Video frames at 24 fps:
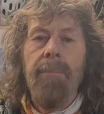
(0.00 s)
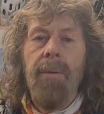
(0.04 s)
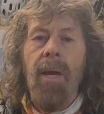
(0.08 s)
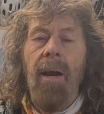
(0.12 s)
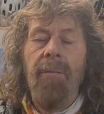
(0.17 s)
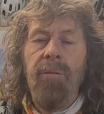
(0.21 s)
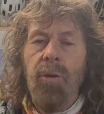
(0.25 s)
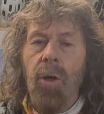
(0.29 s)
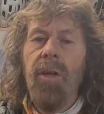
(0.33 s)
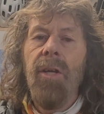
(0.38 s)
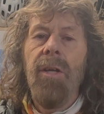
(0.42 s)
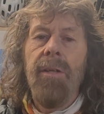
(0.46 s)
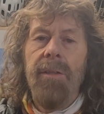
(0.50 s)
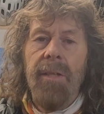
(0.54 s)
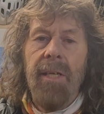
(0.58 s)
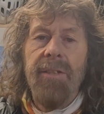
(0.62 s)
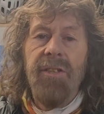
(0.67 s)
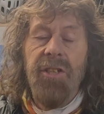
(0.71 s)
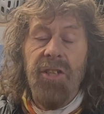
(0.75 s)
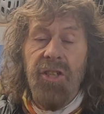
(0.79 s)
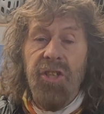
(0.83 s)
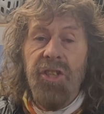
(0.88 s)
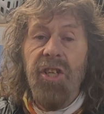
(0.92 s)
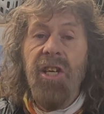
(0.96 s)

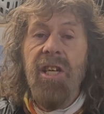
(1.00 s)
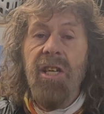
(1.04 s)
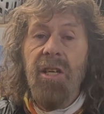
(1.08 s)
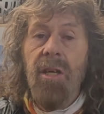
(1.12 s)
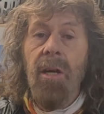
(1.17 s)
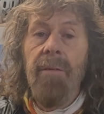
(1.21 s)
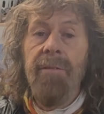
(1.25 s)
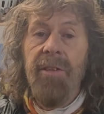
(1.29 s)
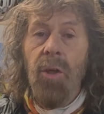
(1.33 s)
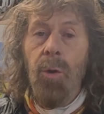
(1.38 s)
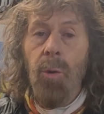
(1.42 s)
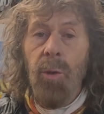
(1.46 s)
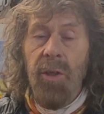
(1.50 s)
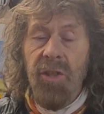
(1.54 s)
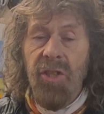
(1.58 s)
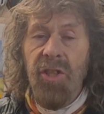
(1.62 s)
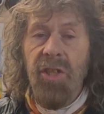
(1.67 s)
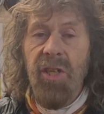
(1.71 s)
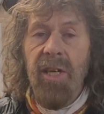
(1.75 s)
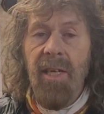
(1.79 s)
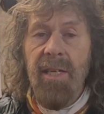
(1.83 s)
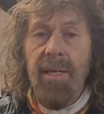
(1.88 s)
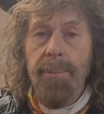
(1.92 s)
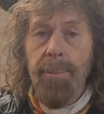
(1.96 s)
That's the secret of it all, is
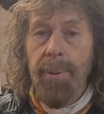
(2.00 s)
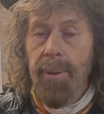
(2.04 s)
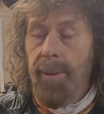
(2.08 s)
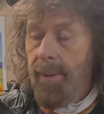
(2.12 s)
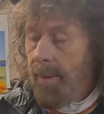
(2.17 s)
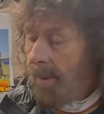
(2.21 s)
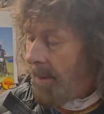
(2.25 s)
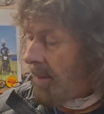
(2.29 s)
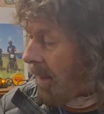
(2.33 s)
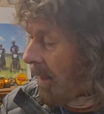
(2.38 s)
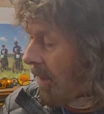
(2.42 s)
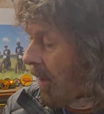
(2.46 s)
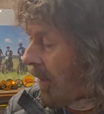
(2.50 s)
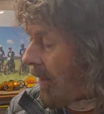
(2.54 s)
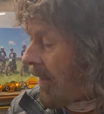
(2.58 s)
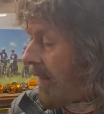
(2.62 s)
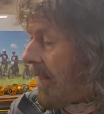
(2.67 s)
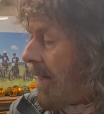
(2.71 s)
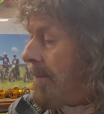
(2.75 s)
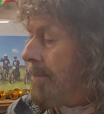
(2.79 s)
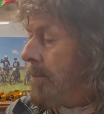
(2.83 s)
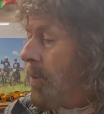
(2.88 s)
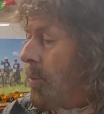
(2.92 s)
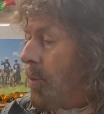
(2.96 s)
sleep. I've got to
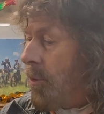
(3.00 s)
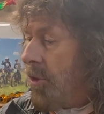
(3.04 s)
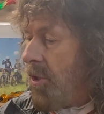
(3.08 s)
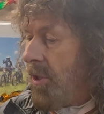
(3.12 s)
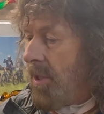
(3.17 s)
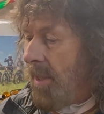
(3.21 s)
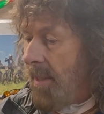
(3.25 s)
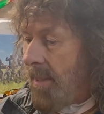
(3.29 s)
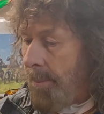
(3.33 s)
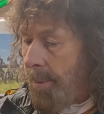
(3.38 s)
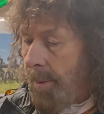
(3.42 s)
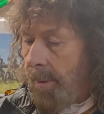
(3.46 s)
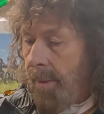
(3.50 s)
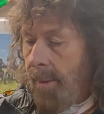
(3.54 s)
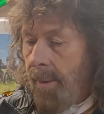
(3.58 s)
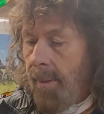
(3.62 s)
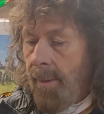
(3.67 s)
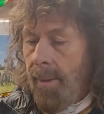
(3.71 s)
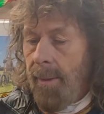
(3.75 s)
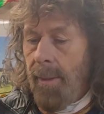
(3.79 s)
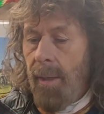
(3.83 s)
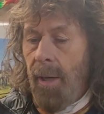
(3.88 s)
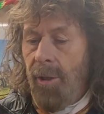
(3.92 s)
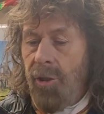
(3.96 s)
get more sleep.
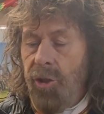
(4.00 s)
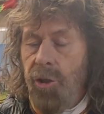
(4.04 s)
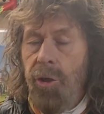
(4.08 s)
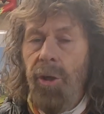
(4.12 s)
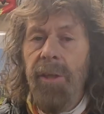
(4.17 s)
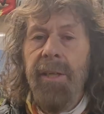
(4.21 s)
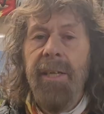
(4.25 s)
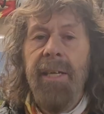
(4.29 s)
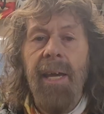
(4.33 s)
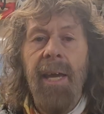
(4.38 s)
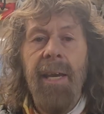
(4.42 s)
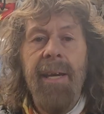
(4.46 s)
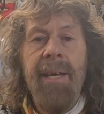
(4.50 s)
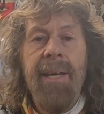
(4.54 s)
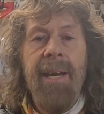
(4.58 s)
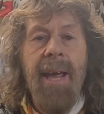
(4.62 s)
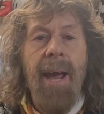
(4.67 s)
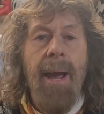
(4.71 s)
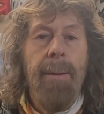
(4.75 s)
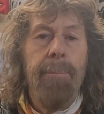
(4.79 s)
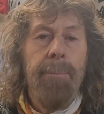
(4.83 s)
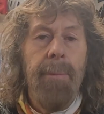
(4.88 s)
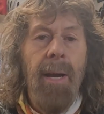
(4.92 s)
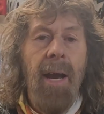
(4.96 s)
I try to get a
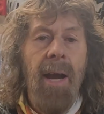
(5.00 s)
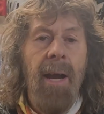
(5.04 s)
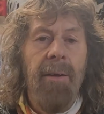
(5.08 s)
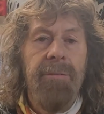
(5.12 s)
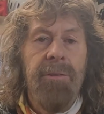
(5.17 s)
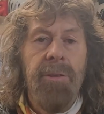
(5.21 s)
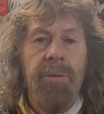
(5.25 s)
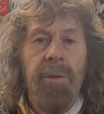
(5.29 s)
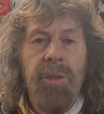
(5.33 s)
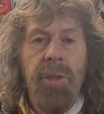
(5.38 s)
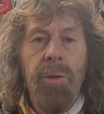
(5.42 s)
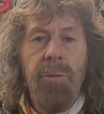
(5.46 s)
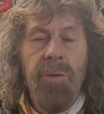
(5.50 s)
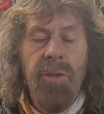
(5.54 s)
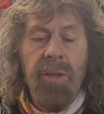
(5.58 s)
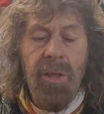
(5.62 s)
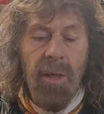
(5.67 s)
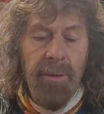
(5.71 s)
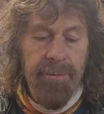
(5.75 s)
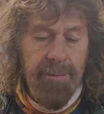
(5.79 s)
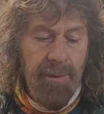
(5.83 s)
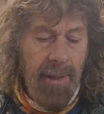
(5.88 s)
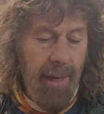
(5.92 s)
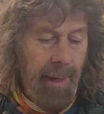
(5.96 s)
nap after I do
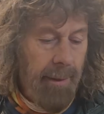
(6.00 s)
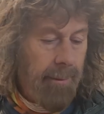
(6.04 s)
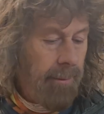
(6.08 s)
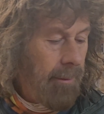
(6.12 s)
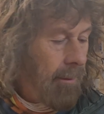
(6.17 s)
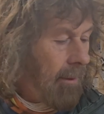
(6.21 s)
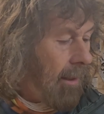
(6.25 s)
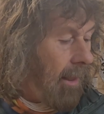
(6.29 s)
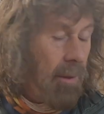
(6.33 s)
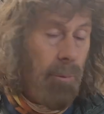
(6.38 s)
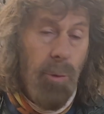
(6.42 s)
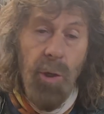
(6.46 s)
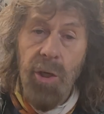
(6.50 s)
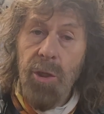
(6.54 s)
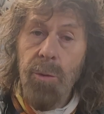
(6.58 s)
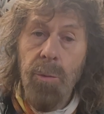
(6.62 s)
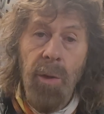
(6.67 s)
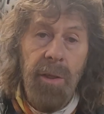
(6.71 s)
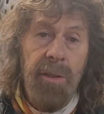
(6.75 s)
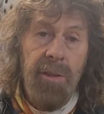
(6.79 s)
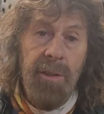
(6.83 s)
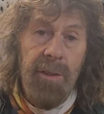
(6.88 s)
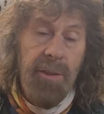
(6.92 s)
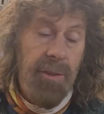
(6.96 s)
stuff now, and it works
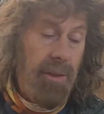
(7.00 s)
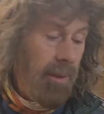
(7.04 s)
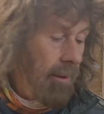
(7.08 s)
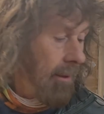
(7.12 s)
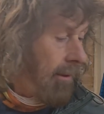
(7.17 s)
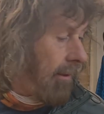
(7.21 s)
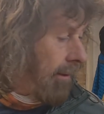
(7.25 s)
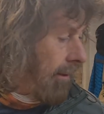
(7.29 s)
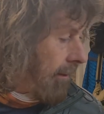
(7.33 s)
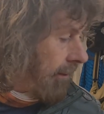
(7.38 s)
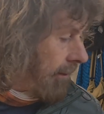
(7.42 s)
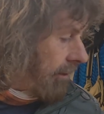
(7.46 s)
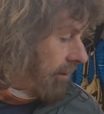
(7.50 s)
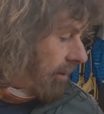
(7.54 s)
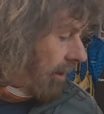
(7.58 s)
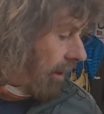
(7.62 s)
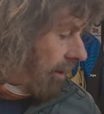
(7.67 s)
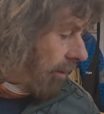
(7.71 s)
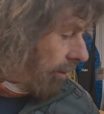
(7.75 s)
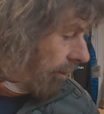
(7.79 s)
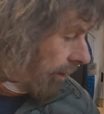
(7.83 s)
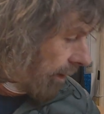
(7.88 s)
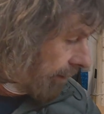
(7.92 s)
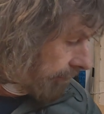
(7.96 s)
wonders.
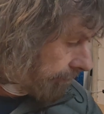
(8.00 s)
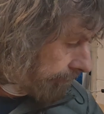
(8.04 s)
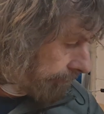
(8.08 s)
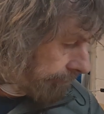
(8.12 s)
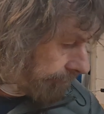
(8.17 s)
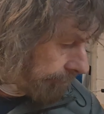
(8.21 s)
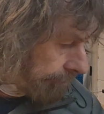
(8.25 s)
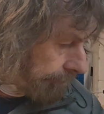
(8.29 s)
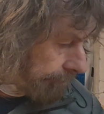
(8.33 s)
So,